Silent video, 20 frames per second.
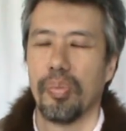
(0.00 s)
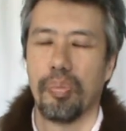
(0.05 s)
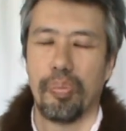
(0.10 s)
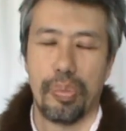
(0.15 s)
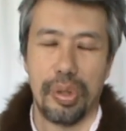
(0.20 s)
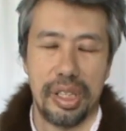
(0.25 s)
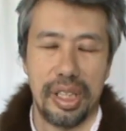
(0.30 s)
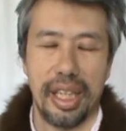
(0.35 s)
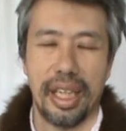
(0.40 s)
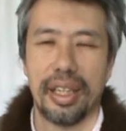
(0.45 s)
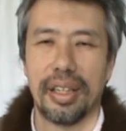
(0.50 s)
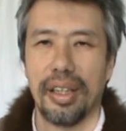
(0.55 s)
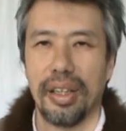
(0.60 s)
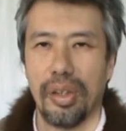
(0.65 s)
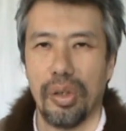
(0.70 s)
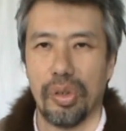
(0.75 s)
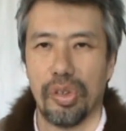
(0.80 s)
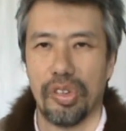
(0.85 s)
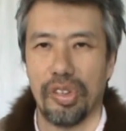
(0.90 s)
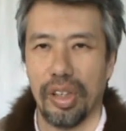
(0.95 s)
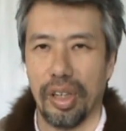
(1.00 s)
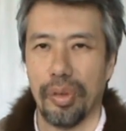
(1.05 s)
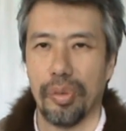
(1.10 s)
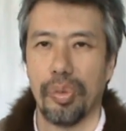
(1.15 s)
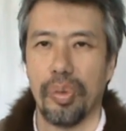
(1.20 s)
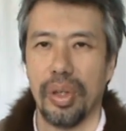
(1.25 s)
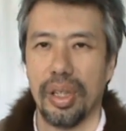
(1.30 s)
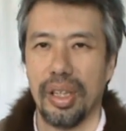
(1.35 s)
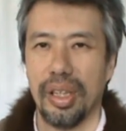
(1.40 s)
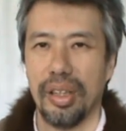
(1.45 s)
protecting
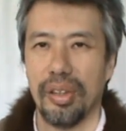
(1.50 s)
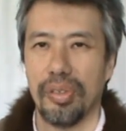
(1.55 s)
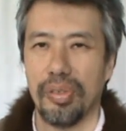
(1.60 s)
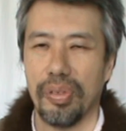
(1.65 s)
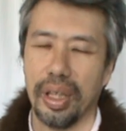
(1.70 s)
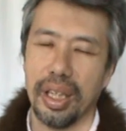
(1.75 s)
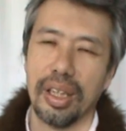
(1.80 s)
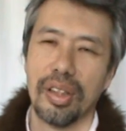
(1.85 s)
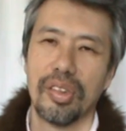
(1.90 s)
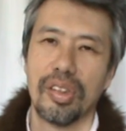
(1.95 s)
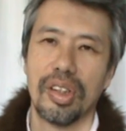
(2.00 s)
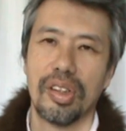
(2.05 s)
yourself with these things,